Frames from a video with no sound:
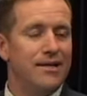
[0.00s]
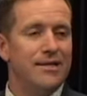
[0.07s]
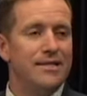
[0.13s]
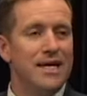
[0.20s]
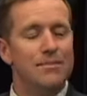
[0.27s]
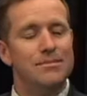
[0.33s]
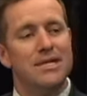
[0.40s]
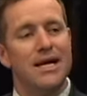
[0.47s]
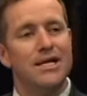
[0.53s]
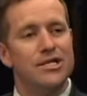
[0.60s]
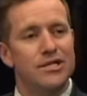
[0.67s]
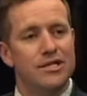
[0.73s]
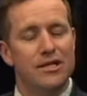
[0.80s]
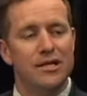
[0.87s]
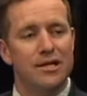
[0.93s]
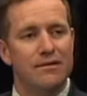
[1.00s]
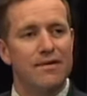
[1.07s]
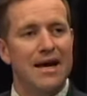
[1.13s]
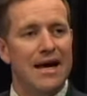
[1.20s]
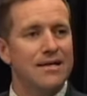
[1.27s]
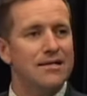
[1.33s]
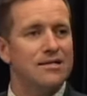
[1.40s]
The temptation to live
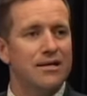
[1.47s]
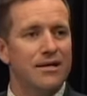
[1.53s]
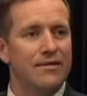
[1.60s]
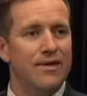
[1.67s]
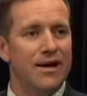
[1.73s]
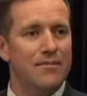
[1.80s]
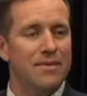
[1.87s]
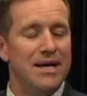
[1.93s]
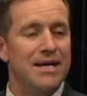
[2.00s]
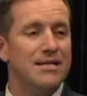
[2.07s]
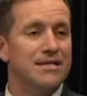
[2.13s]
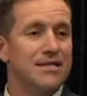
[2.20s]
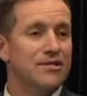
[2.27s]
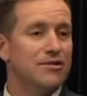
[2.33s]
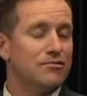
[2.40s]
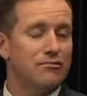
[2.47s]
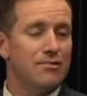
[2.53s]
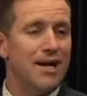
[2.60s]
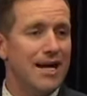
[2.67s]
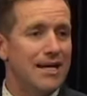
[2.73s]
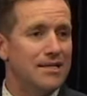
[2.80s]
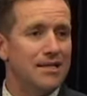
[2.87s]
outside of our means is
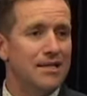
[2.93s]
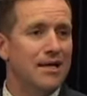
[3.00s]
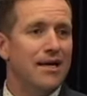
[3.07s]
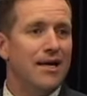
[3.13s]
great.